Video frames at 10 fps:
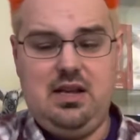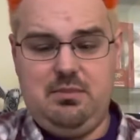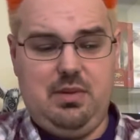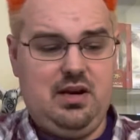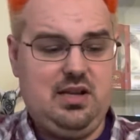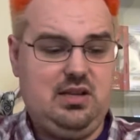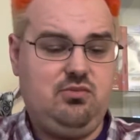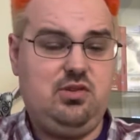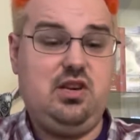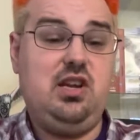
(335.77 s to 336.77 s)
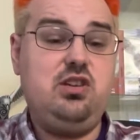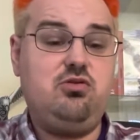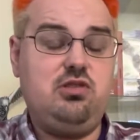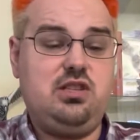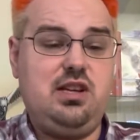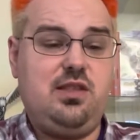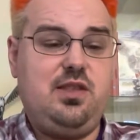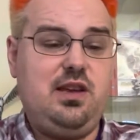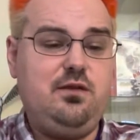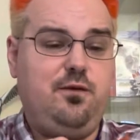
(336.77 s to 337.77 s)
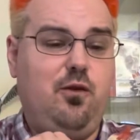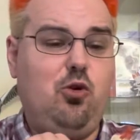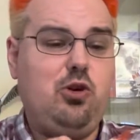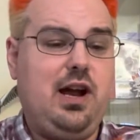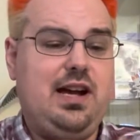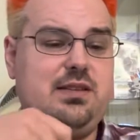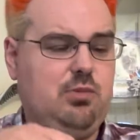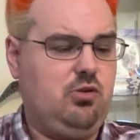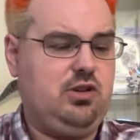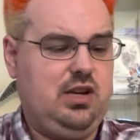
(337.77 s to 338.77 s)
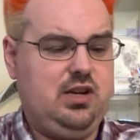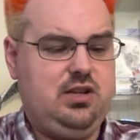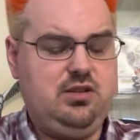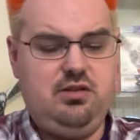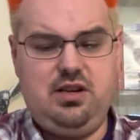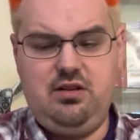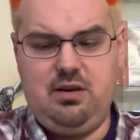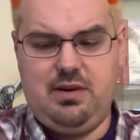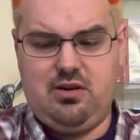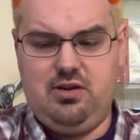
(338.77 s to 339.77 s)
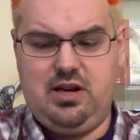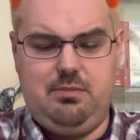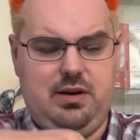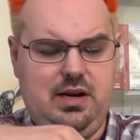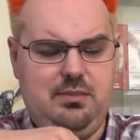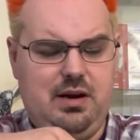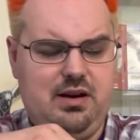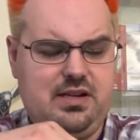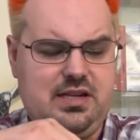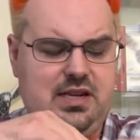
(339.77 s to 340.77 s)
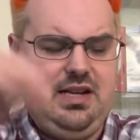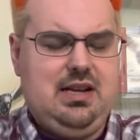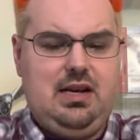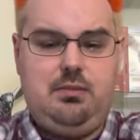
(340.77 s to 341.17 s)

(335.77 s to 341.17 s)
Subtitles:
but like it was an interesting thing for Hasbro to include here, and I'm not going to complain about it. Let me